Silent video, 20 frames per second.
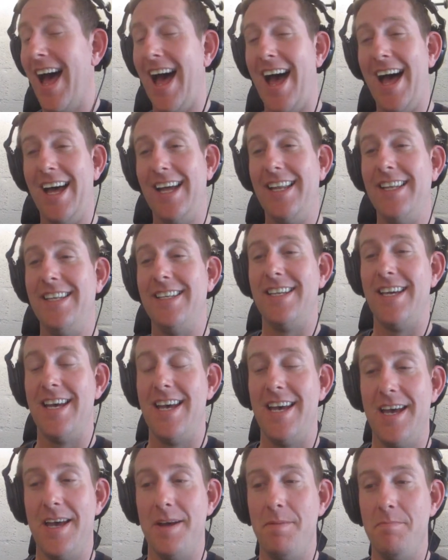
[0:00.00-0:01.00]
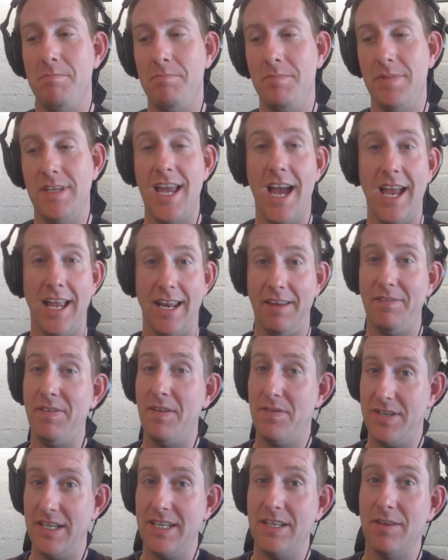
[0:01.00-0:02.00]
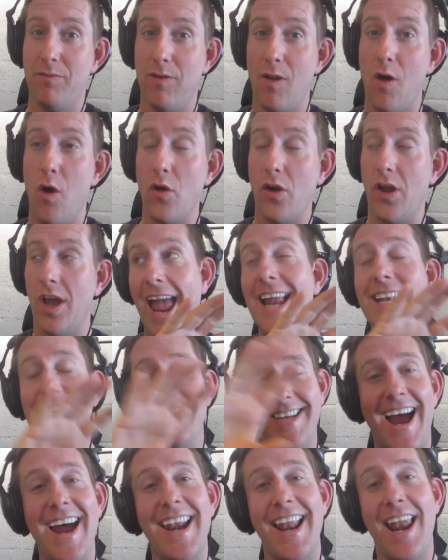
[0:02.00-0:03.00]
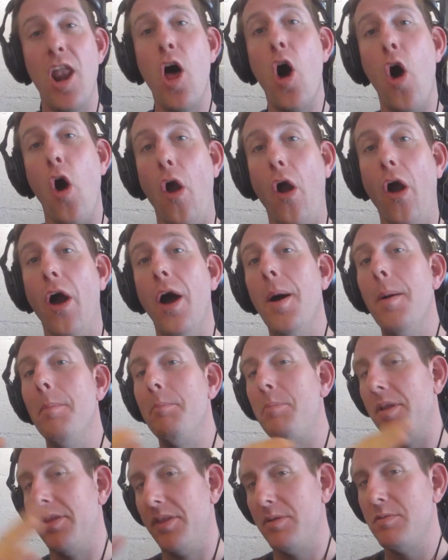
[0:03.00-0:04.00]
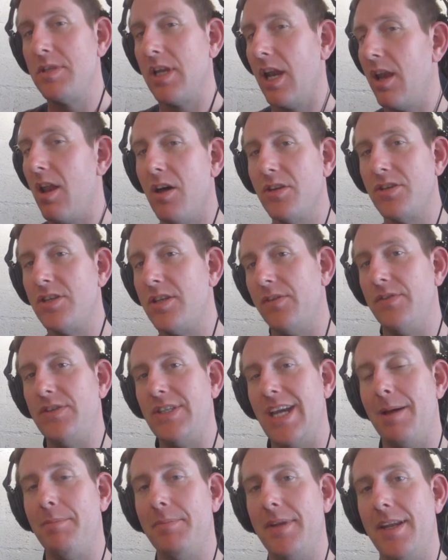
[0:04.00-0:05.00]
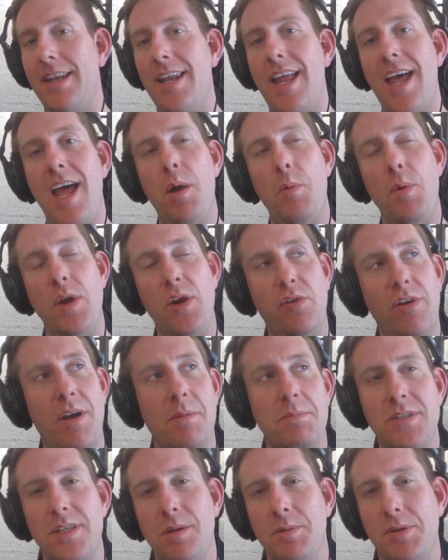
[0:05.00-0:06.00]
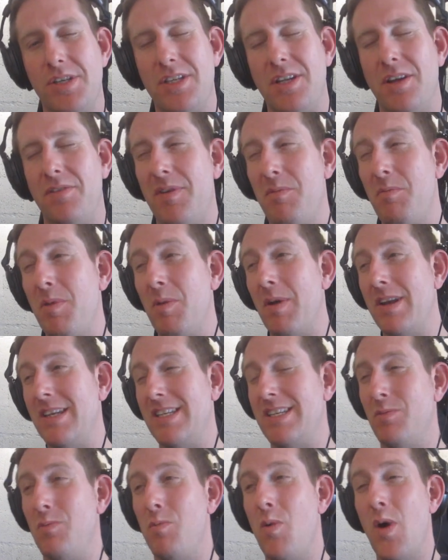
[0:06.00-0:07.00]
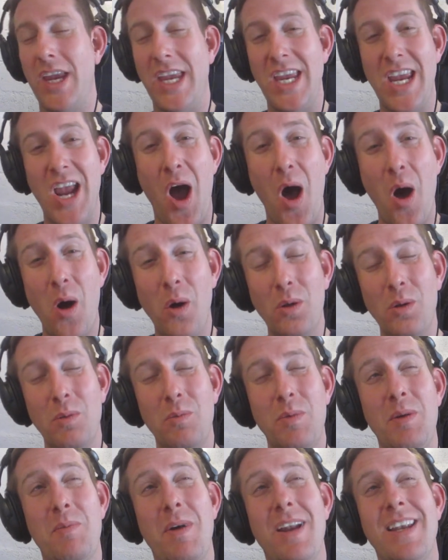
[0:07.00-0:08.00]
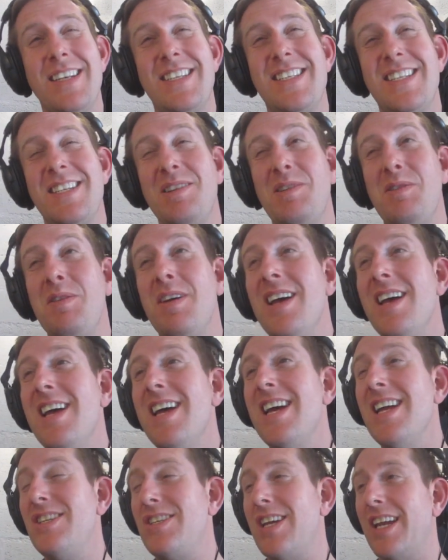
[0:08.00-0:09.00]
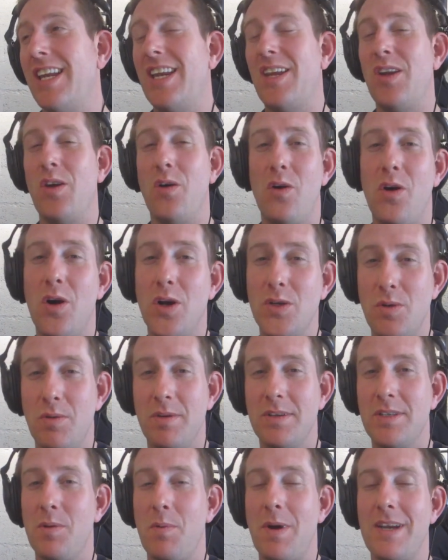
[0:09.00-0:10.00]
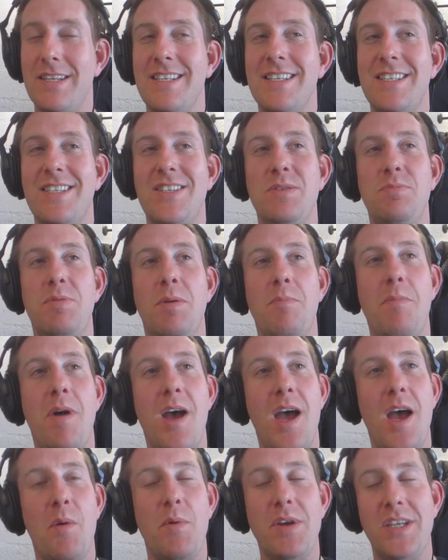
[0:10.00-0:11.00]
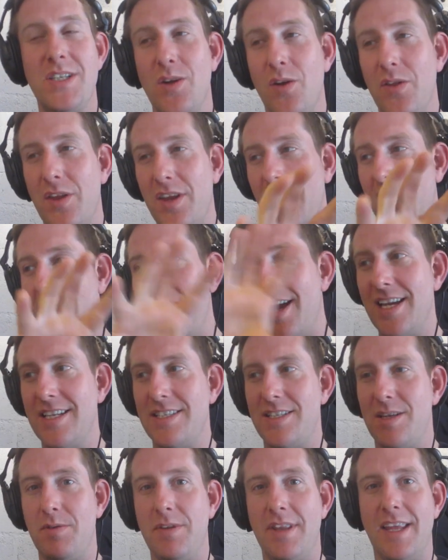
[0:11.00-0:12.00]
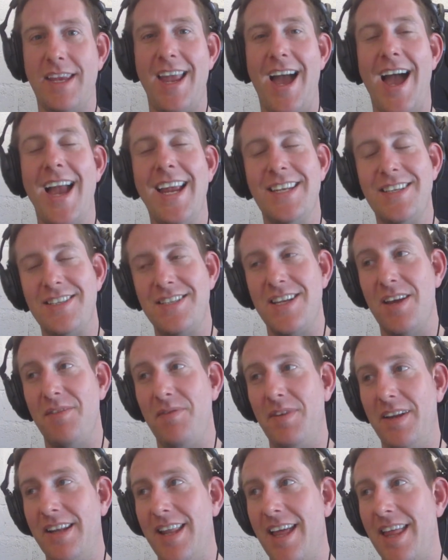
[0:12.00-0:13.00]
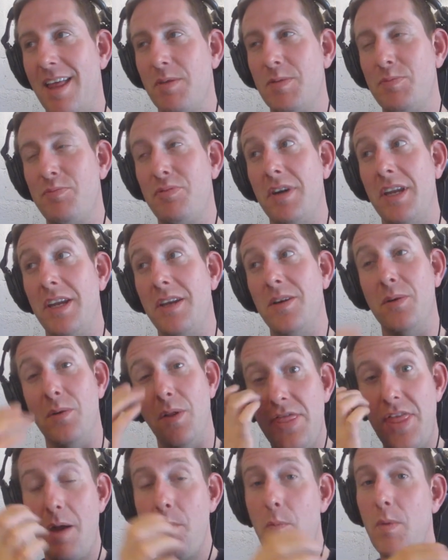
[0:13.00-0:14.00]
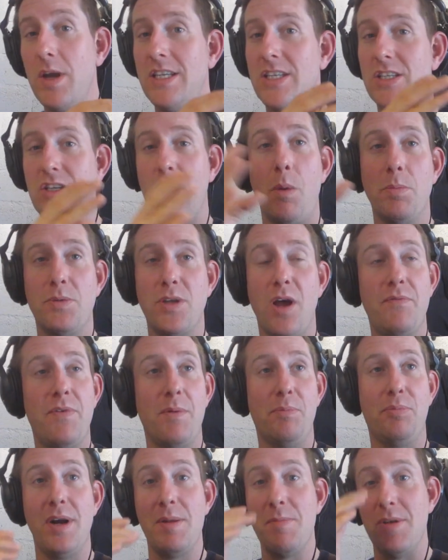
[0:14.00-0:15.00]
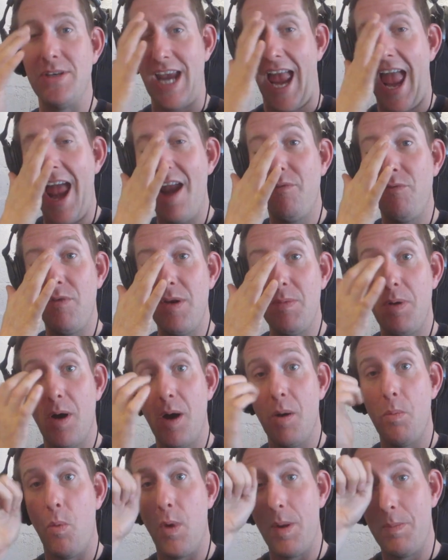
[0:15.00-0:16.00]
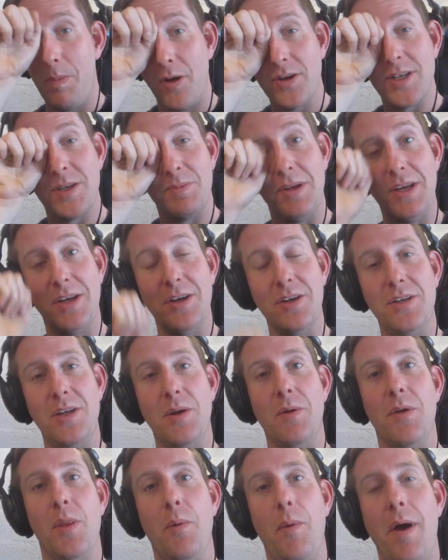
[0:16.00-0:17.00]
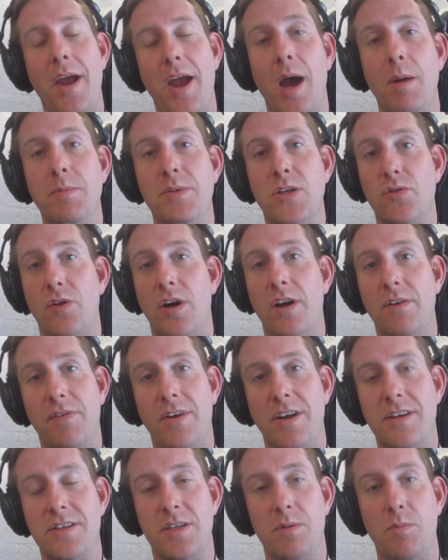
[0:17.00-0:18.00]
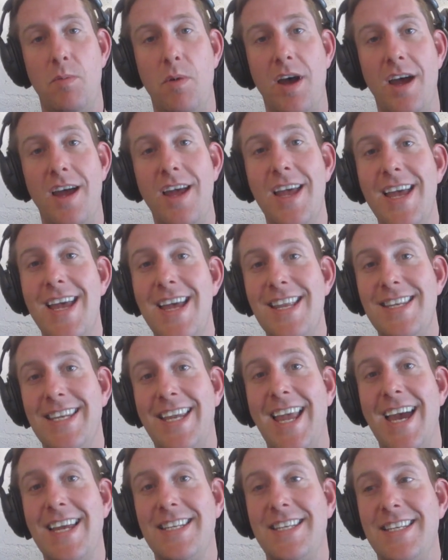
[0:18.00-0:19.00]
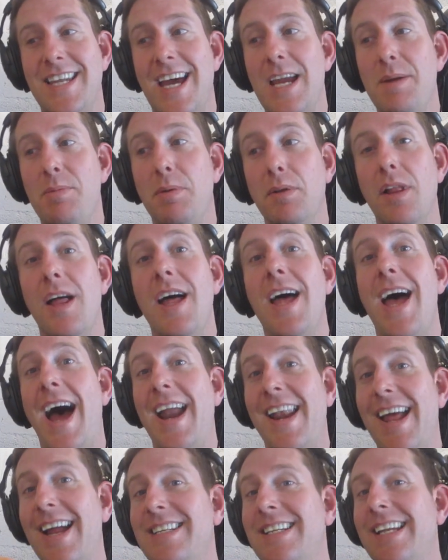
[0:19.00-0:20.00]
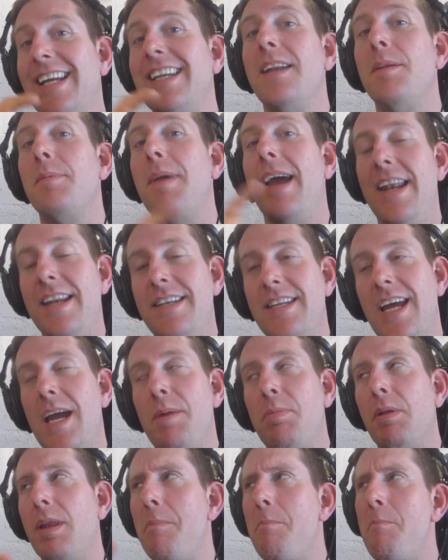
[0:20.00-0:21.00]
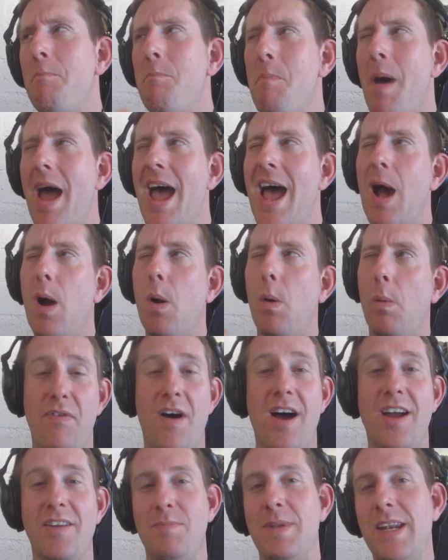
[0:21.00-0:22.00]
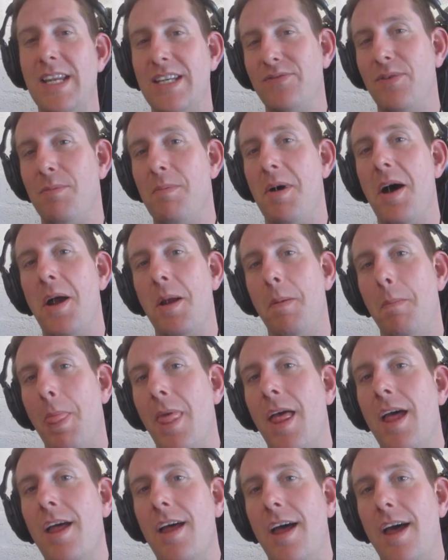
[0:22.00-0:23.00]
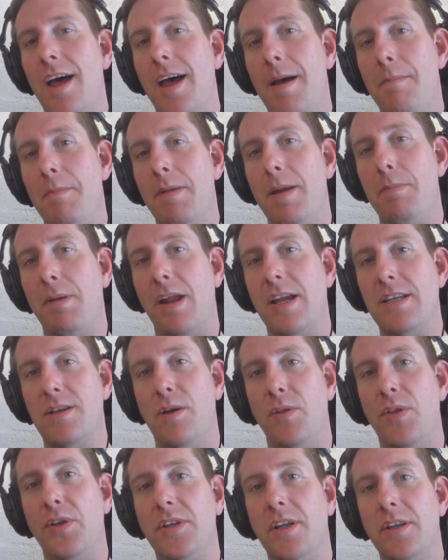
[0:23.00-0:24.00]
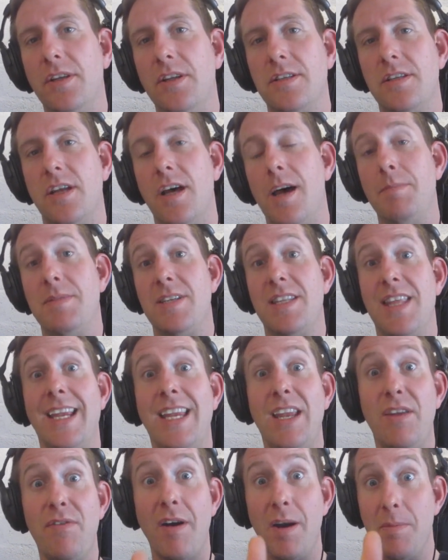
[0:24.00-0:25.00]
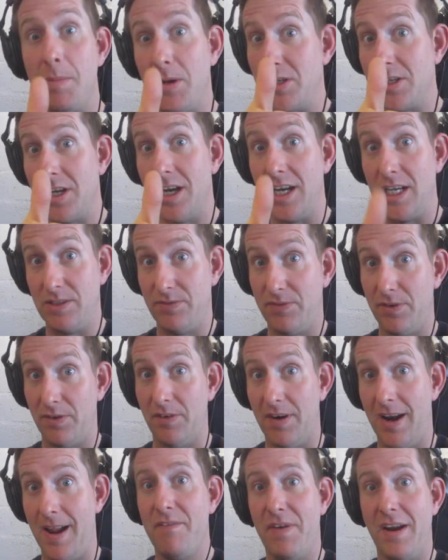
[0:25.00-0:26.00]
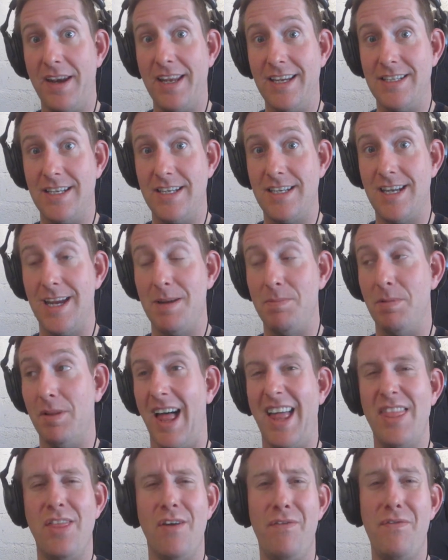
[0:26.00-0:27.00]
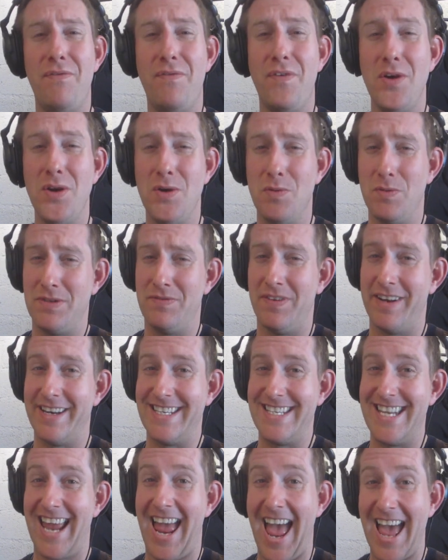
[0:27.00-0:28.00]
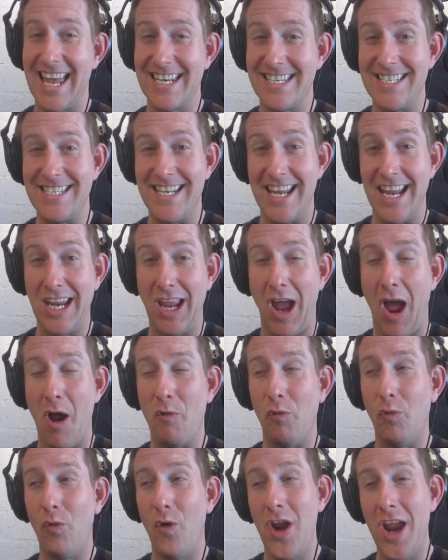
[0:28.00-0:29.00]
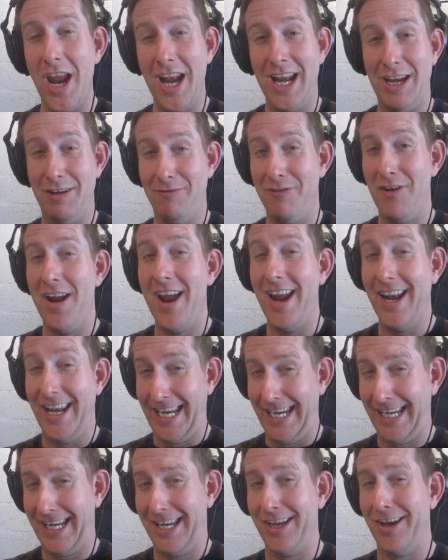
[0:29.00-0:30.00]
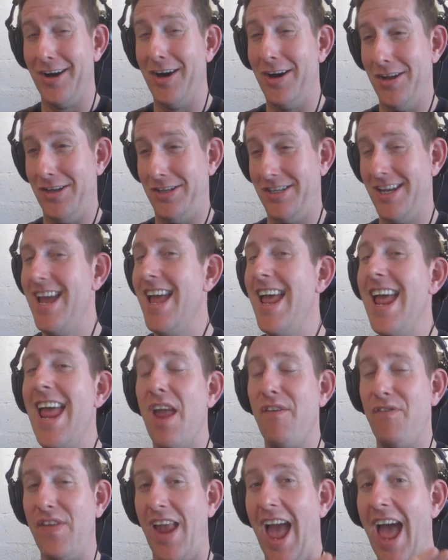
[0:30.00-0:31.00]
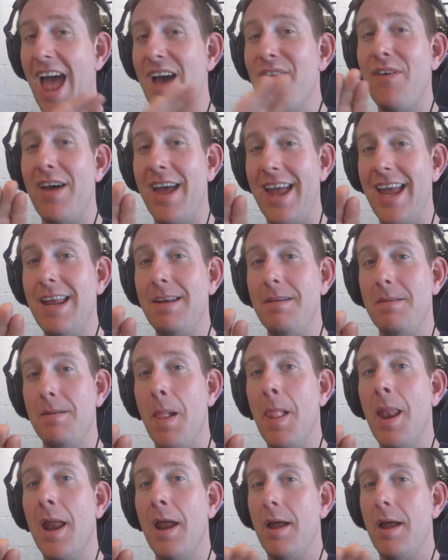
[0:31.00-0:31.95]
And yeah, if you've seen the vlog, it's kind of long, but there was a lot of stuff jammed in there. We crammed so much stuff in. We went to Wookiee Hull. We went to Cheddar Gorge. We went to Weston-super-Mare. We saw the guys doing the kite surfing there. That was pretty cool. Then we stopped off at pretty much every pub we possibly could do on the way home to try and find somewhere to get us a table. And actually ended up getting a table about 5 minutes from home in a place called the Dundas Arms. Thank you very much, guys, for finding us a table. And the food was fantastic. Really, really good. If you're ever in